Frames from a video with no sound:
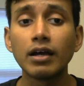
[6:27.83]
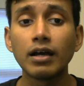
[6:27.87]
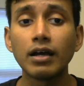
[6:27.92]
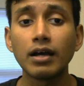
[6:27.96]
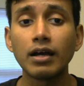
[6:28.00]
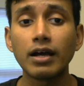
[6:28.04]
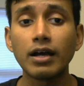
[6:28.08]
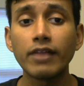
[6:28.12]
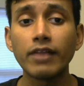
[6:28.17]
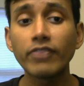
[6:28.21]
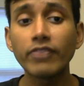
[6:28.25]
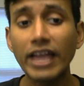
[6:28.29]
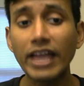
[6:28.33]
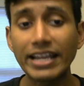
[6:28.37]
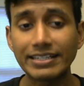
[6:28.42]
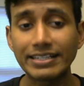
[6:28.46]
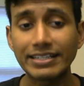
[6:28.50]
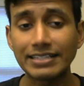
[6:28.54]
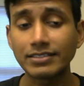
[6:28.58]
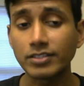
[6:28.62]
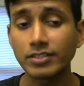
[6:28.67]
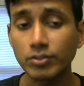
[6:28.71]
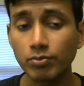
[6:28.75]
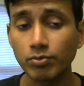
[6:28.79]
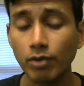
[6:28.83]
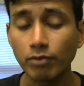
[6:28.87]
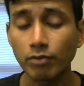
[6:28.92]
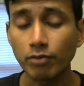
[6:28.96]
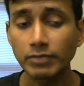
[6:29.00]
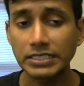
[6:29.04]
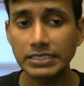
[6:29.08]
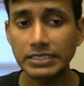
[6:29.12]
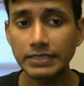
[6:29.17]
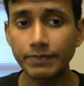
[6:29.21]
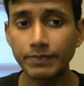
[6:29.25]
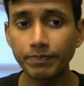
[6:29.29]
a knight at this
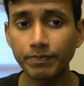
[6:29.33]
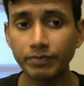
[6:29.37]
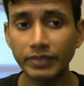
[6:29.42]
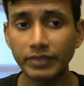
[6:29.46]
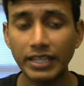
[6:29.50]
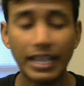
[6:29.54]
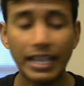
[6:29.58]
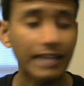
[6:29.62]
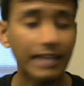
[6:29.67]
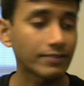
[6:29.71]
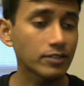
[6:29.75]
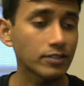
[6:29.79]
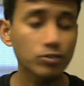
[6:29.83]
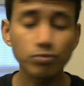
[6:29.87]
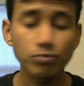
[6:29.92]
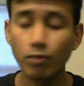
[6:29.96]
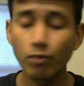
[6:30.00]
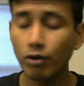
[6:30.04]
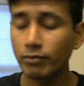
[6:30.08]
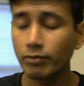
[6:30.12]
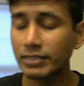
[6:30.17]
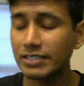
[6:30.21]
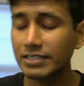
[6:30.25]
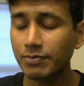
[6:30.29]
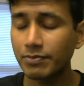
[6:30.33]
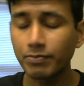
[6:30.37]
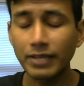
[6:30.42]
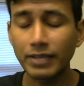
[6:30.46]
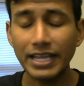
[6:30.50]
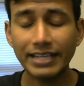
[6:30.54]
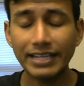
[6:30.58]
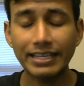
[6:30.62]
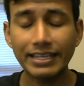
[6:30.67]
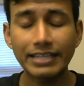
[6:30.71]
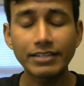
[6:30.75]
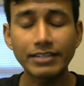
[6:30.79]
moment. At this moment,
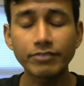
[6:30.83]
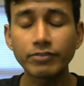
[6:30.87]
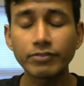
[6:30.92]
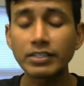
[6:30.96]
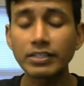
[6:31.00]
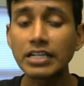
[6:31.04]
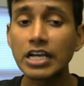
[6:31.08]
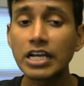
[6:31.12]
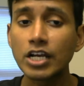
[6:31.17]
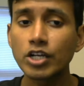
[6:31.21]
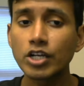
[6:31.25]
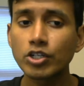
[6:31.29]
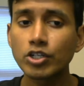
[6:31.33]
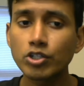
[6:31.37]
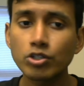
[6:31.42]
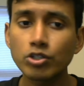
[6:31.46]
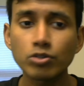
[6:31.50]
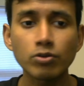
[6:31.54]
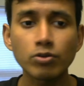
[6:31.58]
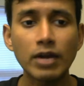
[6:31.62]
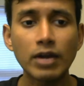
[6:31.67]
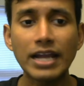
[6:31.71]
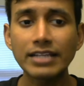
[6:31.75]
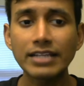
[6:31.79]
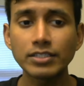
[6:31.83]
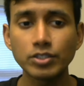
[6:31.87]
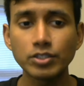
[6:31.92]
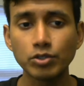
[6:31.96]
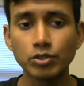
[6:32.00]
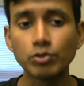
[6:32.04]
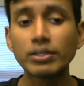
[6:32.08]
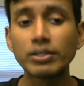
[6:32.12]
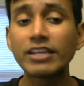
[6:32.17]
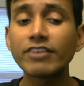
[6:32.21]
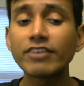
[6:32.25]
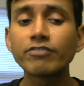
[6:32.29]
black can even try to
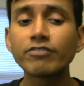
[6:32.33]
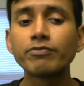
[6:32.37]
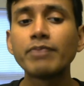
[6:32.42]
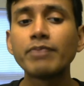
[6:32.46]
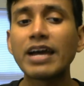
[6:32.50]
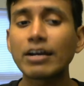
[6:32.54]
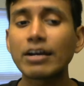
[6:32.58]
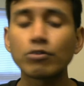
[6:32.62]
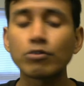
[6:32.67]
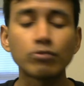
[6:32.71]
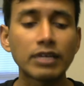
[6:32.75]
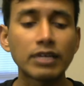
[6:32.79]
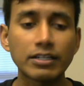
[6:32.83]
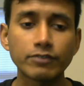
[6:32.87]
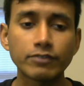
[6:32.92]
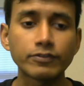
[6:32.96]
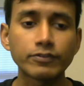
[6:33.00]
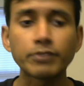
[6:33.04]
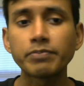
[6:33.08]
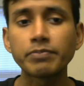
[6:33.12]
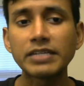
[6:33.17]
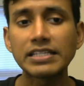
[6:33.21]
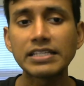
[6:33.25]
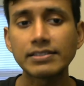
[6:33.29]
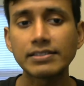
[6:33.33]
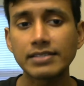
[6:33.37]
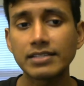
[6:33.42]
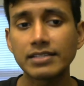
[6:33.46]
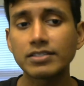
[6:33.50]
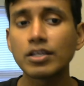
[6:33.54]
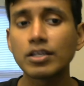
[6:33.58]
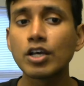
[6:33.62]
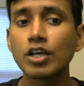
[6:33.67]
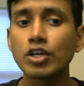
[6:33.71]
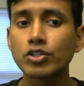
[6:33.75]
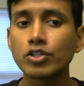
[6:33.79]
give back one of the pieces
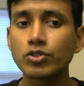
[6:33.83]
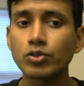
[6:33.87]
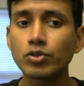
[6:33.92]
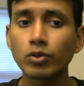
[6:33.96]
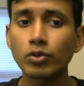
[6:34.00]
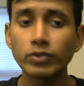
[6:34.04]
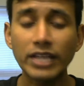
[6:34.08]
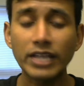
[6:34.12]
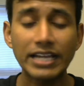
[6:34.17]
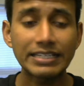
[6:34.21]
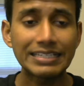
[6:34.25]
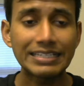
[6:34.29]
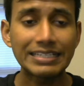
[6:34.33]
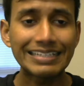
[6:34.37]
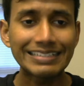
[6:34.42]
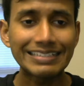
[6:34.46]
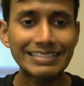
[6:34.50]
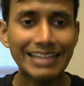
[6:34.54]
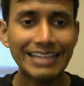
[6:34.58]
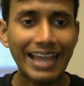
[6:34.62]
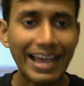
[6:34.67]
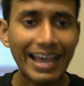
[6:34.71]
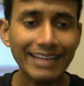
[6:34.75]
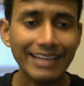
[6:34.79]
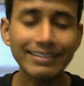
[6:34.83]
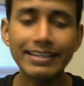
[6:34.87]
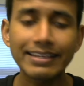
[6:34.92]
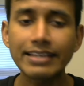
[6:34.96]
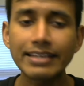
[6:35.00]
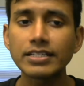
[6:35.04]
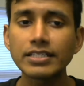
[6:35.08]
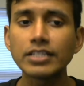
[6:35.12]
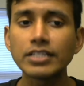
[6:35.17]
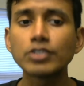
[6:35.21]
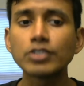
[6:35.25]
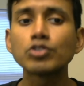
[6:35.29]
so that it can get
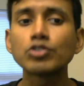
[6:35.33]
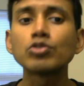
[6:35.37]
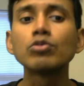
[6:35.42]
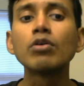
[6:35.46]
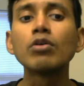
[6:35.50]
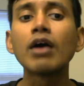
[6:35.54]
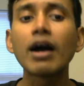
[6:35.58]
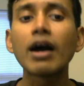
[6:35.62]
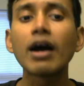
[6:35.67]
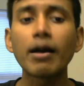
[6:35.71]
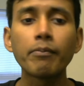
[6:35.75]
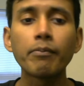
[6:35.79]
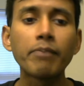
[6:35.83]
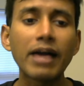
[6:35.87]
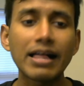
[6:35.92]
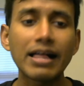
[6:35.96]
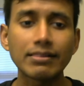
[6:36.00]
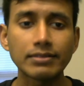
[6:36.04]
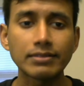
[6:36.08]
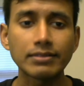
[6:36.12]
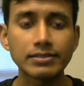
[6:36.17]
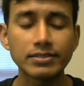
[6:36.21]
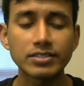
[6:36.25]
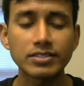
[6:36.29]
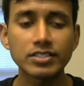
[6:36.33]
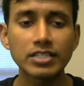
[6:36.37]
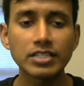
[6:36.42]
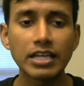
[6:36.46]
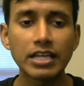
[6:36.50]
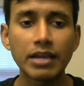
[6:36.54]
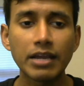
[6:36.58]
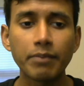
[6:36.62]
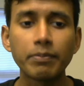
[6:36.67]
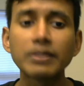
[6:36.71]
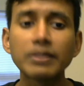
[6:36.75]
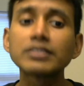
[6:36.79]
into a balance.
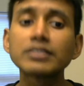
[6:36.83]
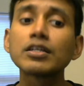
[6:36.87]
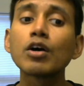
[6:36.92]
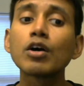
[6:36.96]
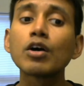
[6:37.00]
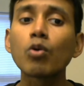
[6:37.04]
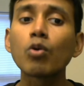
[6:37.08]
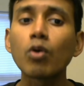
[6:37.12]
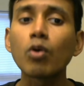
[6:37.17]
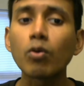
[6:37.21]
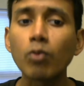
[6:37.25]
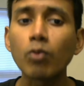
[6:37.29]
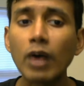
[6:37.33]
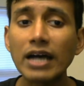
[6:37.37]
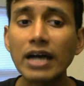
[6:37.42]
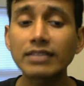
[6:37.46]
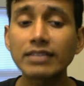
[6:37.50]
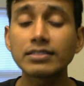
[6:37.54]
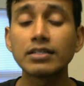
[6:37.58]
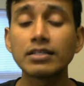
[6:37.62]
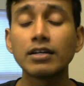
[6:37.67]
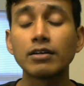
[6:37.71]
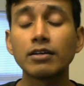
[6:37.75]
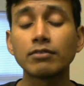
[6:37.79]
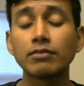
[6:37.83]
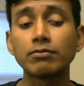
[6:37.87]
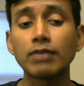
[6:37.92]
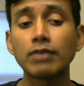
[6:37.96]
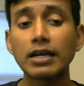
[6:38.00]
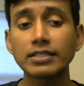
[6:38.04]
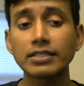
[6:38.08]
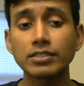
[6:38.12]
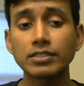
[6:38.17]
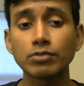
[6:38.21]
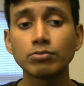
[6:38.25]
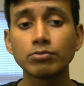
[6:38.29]
But what
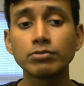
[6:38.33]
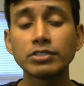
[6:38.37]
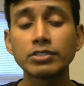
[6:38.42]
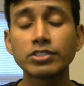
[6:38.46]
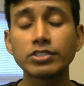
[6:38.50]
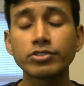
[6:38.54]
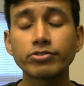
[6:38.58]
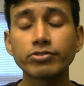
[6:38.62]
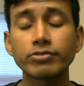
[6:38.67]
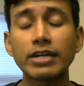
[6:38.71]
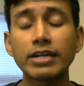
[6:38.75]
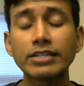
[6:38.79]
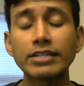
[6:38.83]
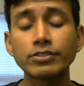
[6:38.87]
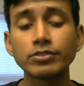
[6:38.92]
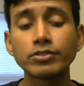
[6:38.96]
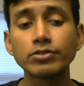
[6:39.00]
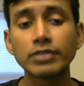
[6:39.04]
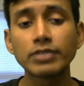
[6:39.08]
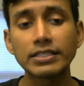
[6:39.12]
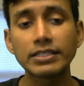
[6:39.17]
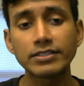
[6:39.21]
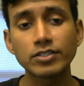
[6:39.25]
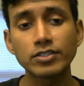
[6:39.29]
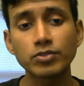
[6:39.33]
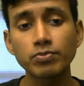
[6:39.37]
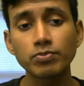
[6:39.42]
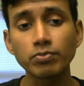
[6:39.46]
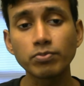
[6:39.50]
white would try to do at this